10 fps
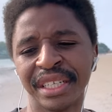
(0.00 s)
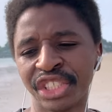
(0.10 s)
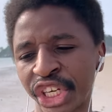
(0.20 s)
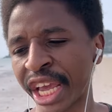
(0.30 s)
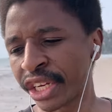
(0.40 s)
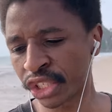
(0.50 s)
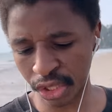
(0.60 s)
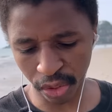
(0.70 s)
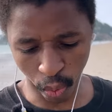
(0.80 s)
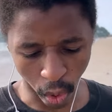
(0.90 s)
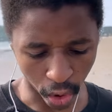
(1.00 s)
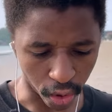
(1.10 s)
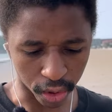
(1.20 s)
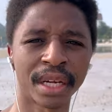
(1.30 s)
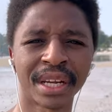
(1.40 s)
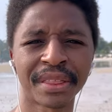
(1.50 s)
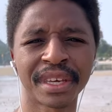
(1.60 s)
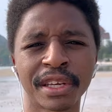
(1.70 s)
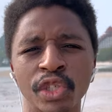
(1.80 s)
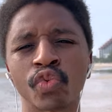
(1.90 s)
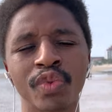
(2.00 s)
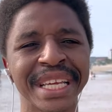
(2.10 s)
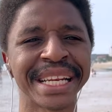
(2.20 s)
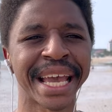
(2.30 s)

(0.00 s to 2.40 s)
change the world. Nothing is really